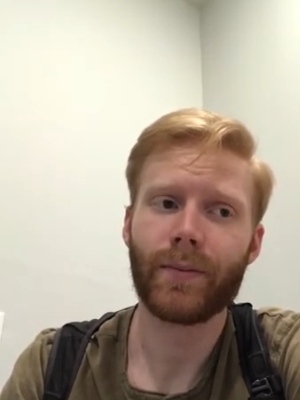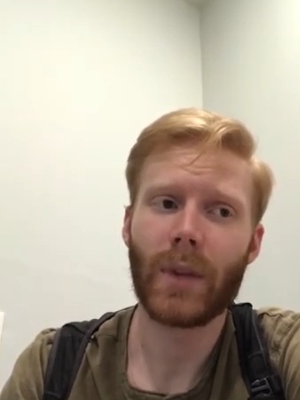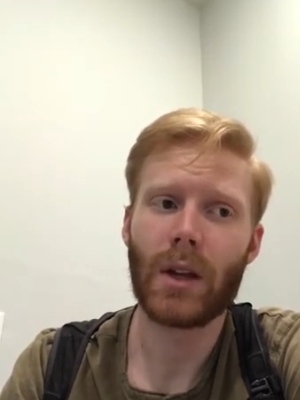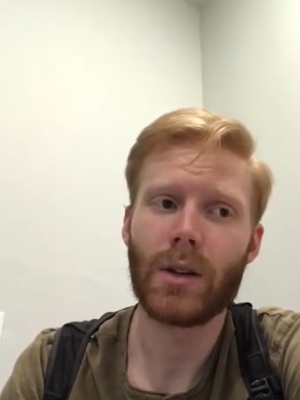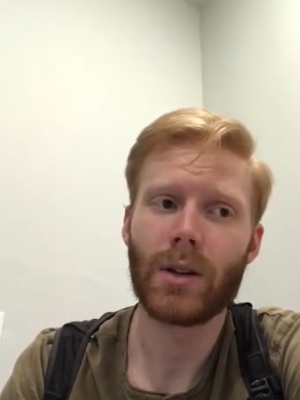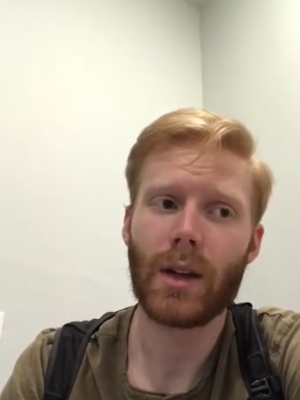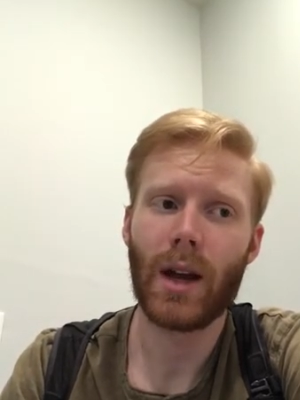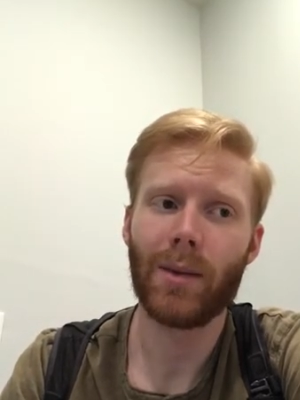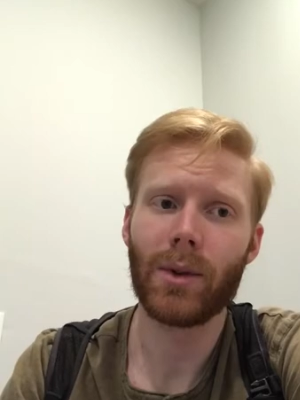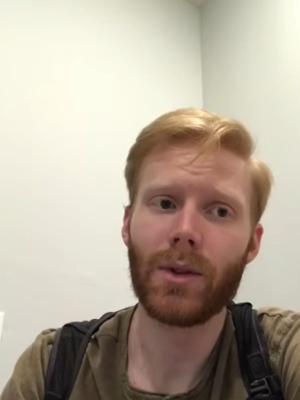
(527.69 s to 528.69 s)
they just
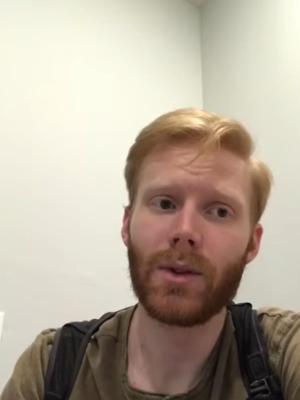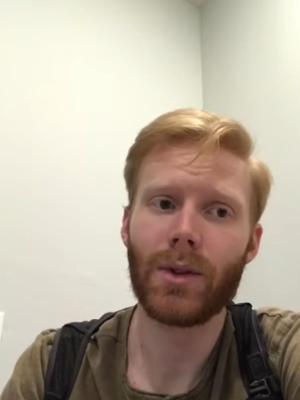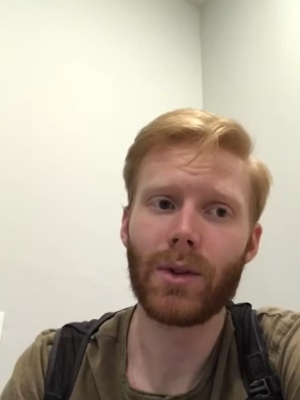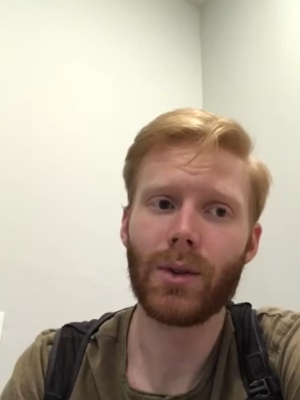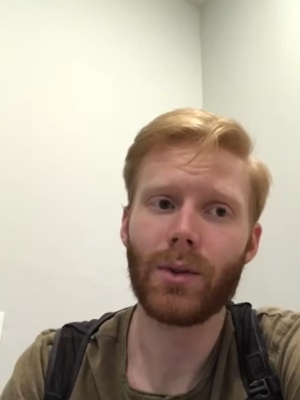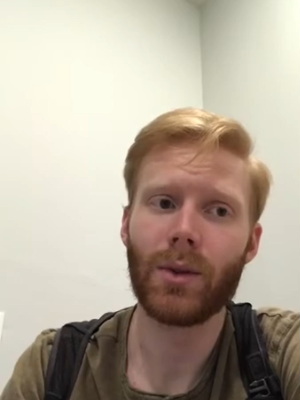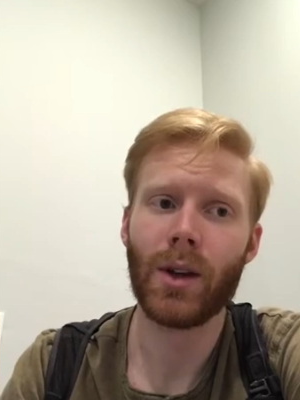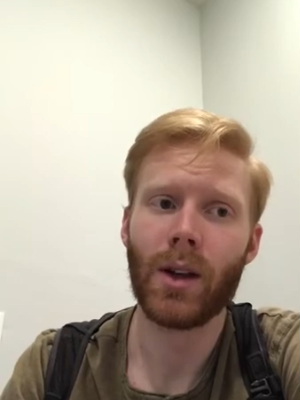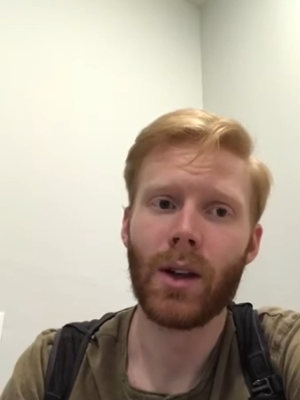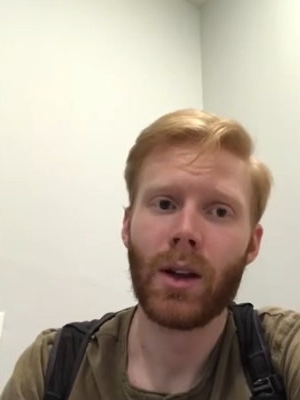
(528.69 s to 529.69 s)
happened to
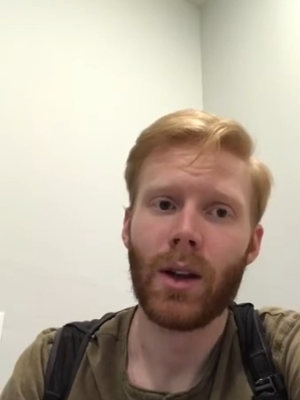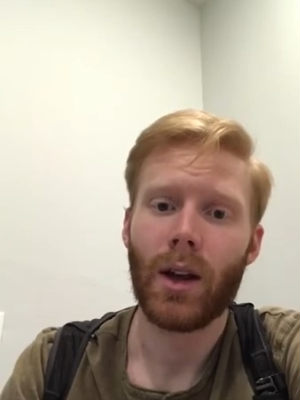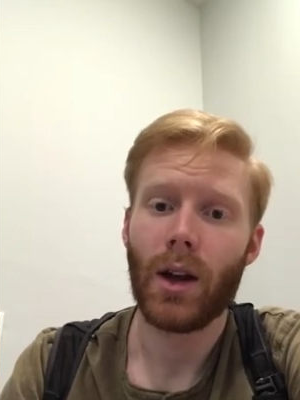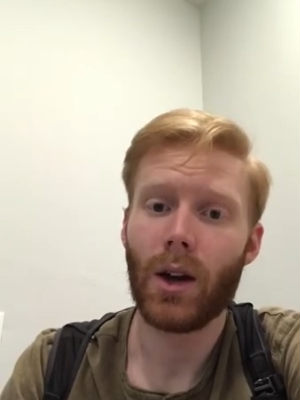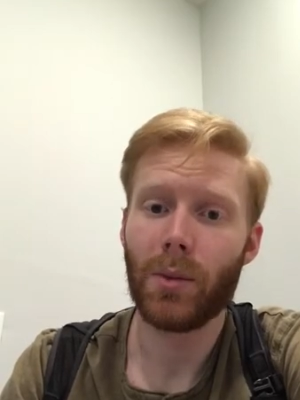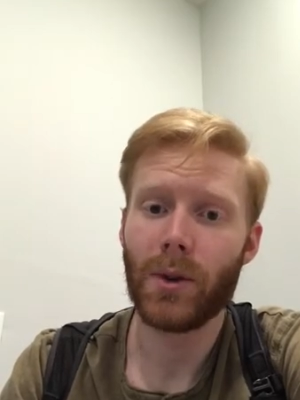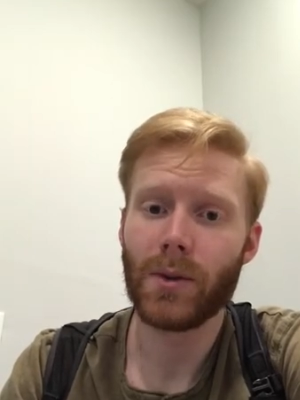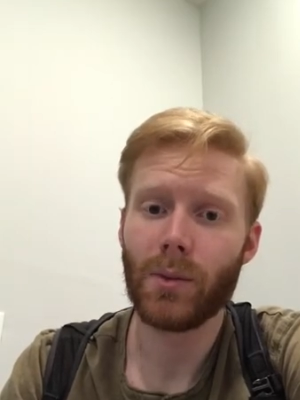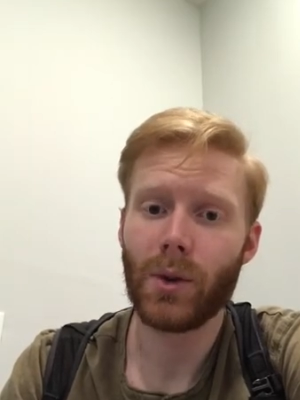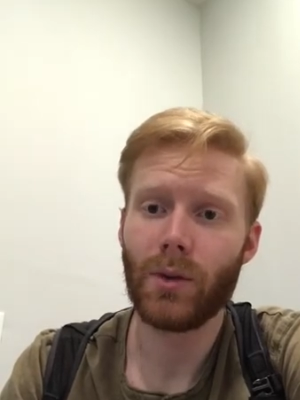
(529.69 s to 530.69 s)
help
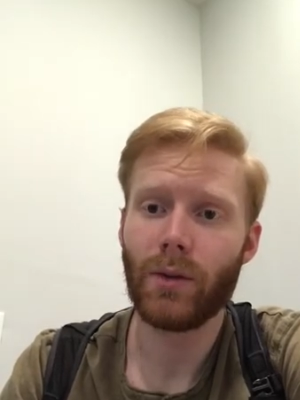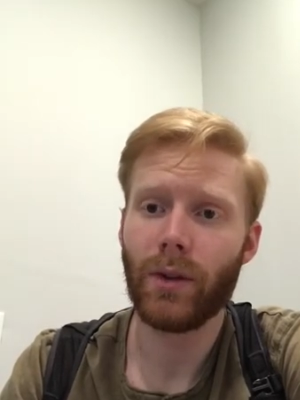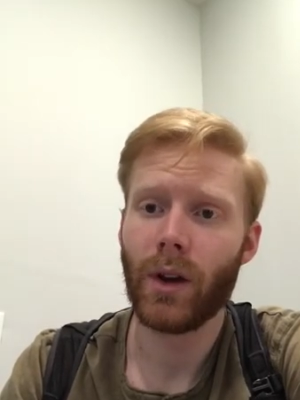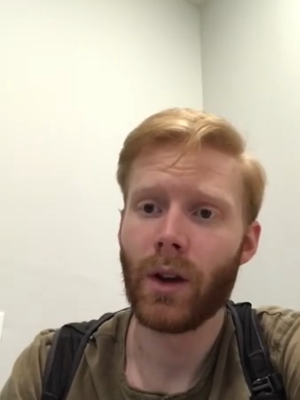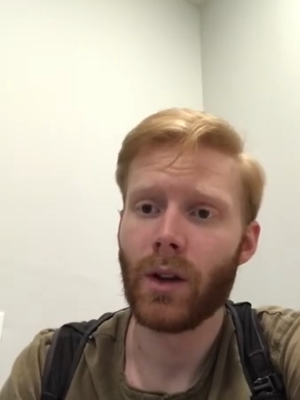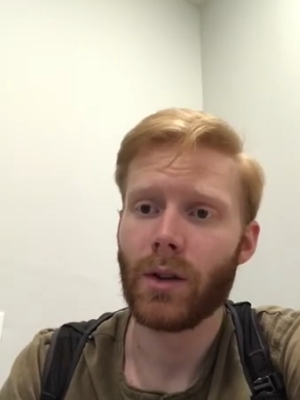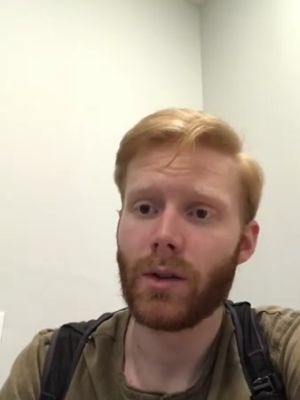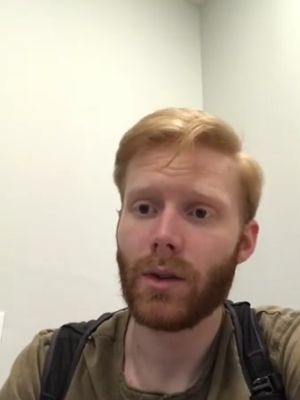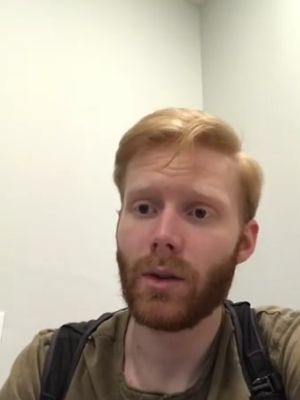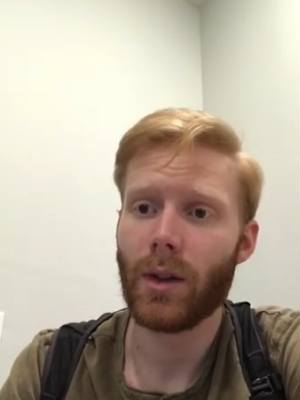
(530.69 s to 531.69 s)
us move.
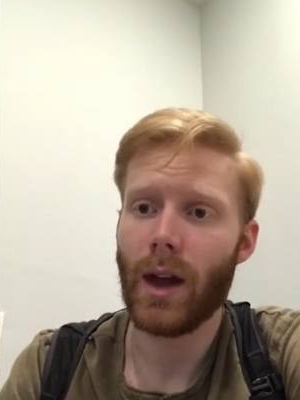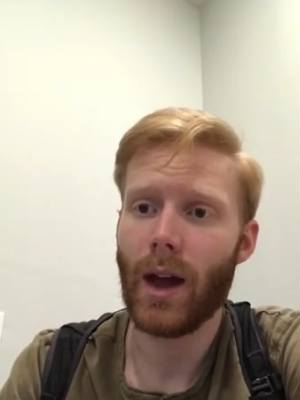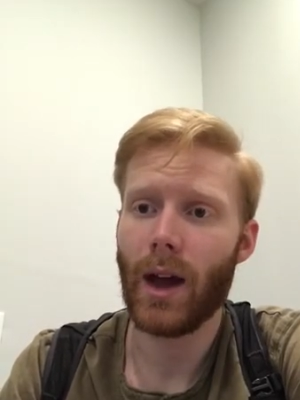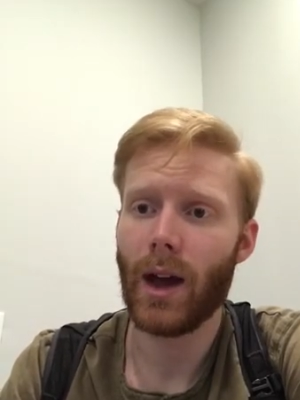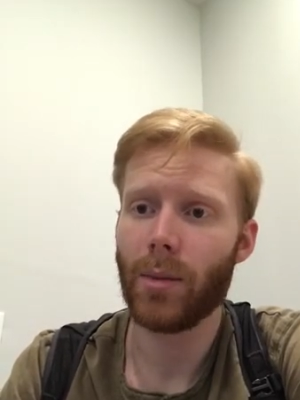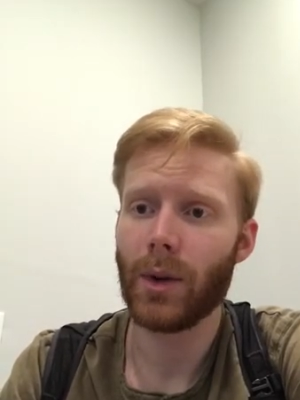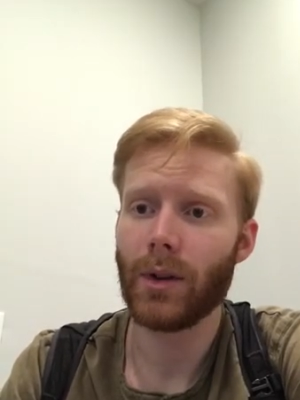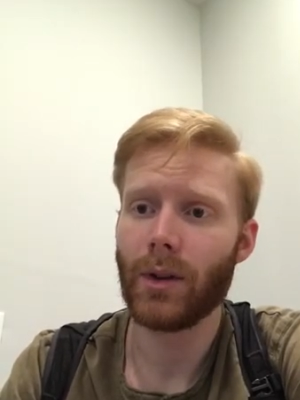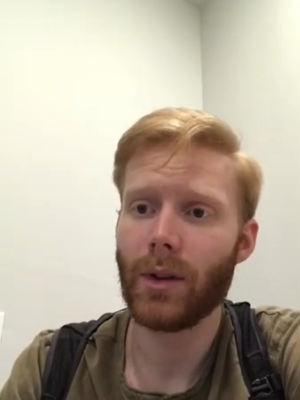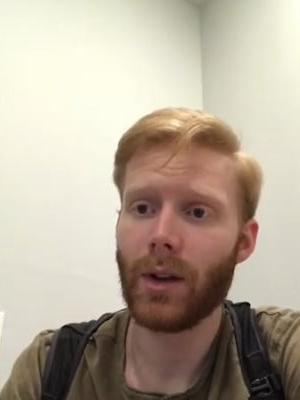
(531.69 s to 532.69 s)
So that
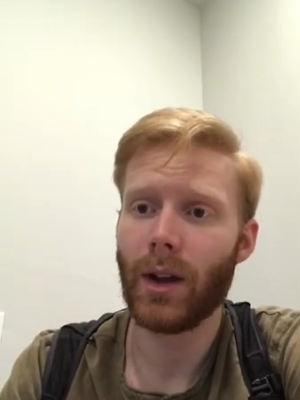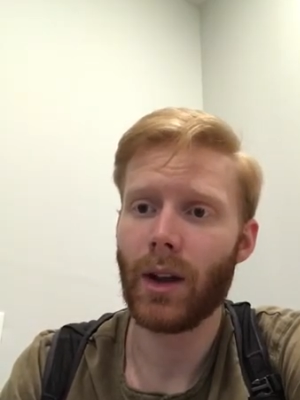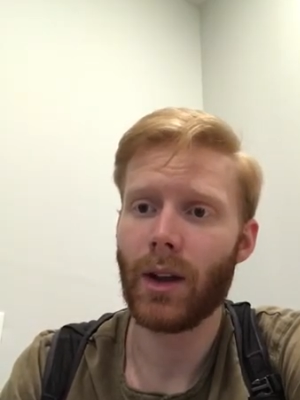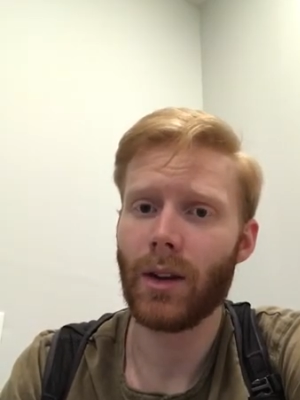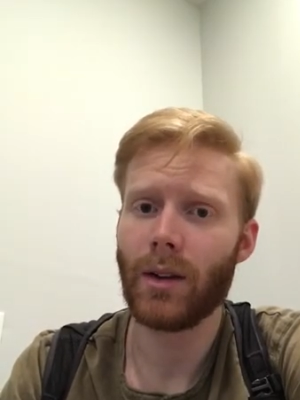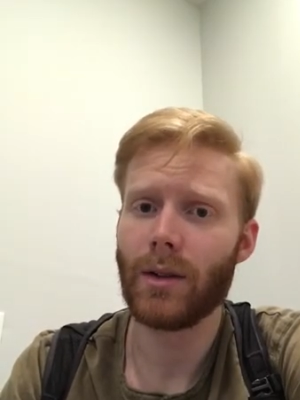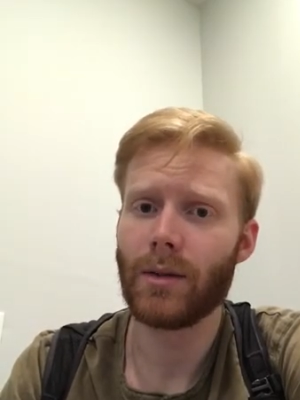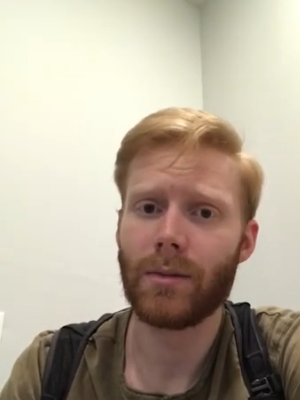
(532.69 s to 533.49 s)
happened, and